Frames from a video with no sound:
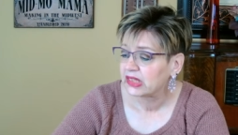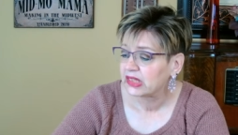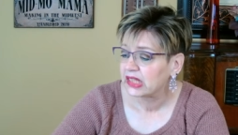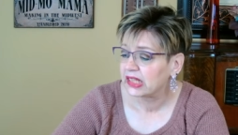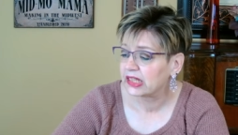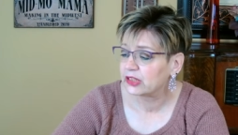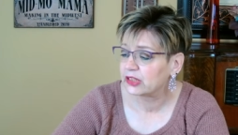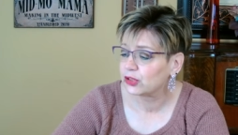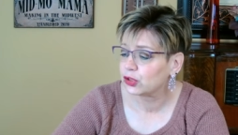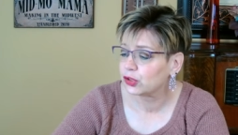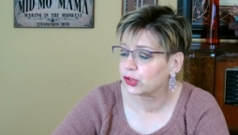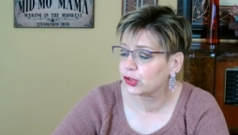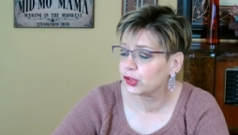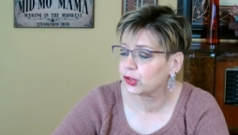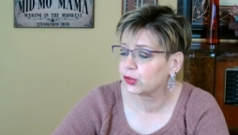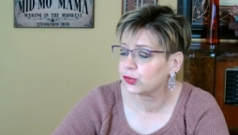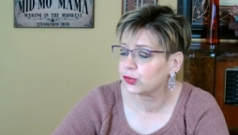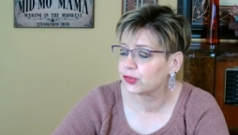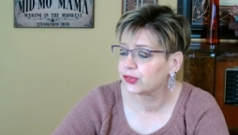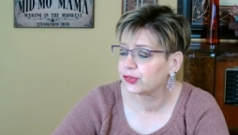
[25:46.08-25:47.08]
and you will
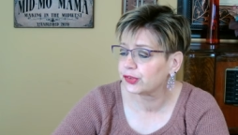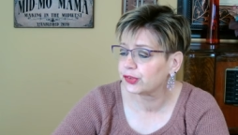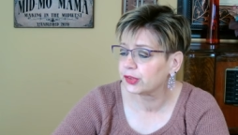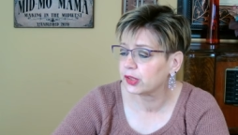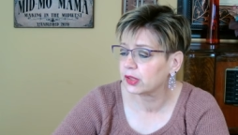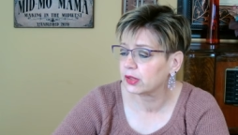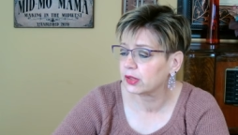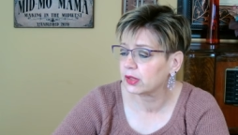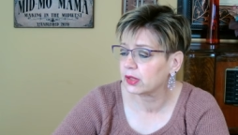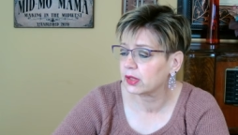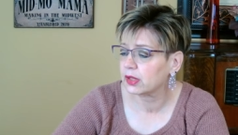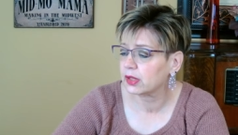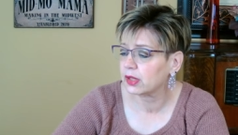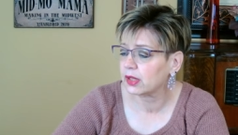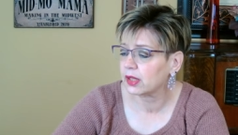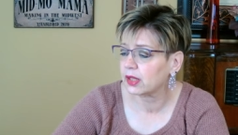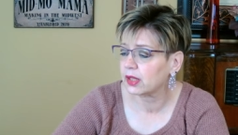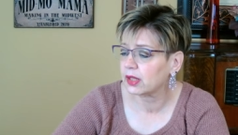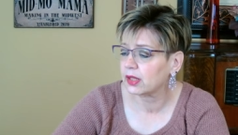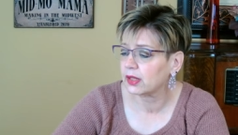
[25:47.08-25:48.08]
use
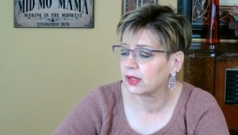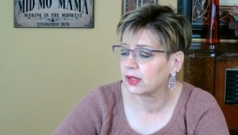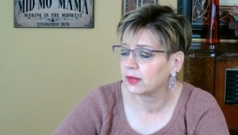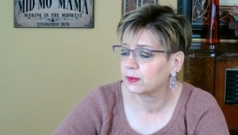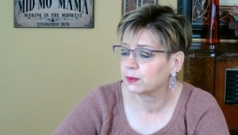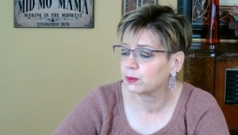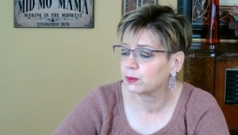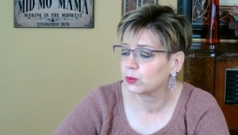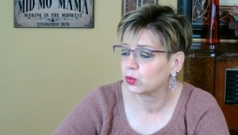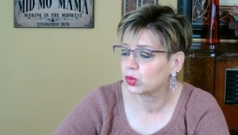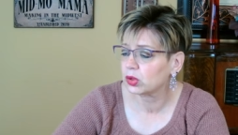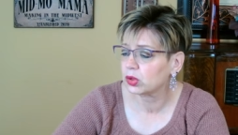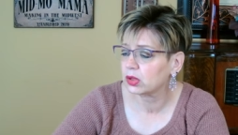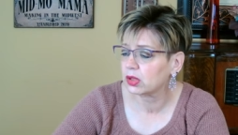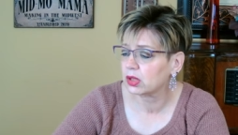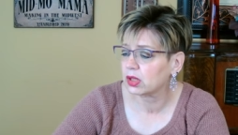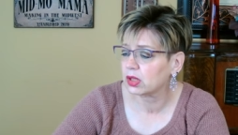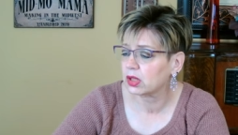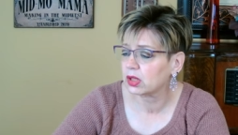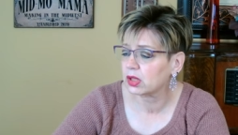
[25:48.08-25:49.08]
um,
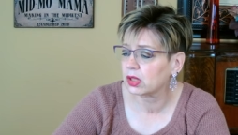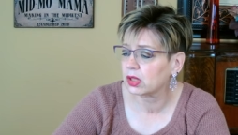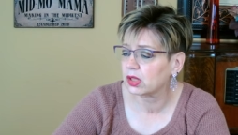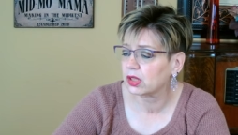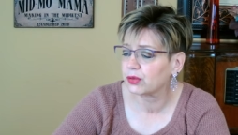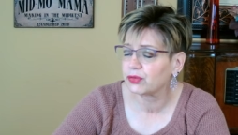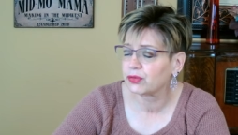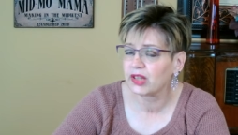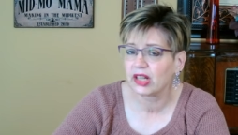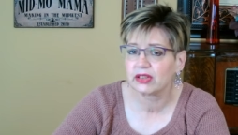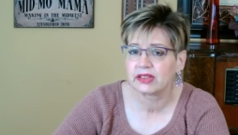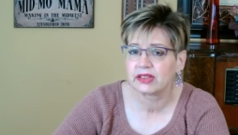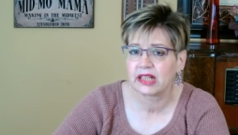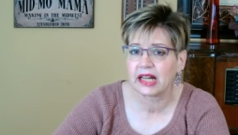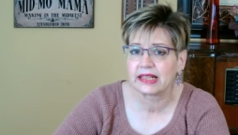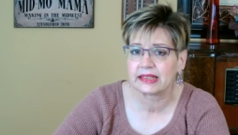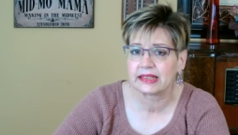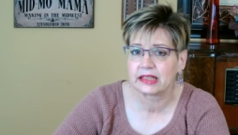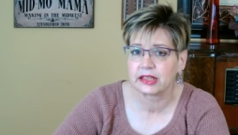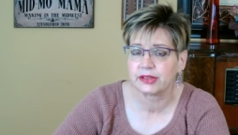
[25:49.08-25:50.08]
around
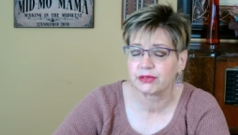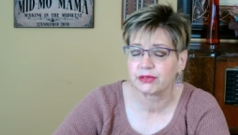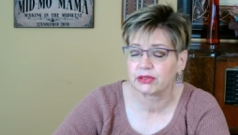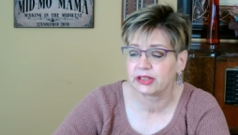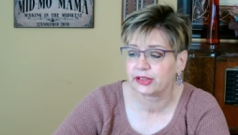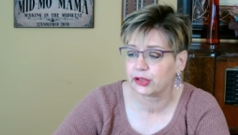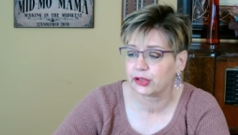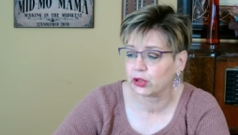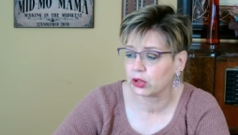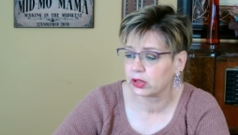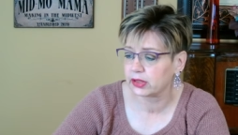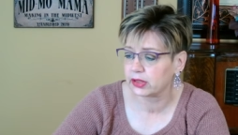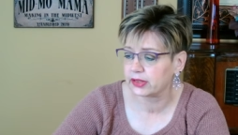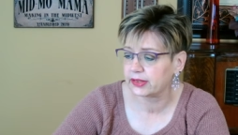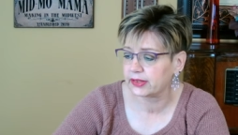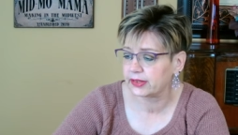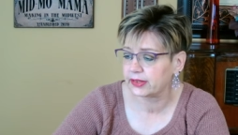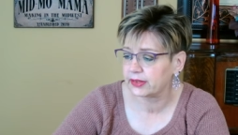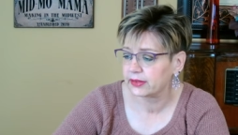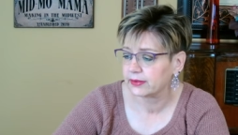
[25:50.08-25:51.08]
900
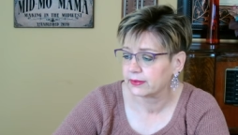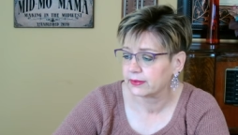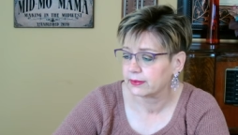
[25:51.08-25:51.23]
yards.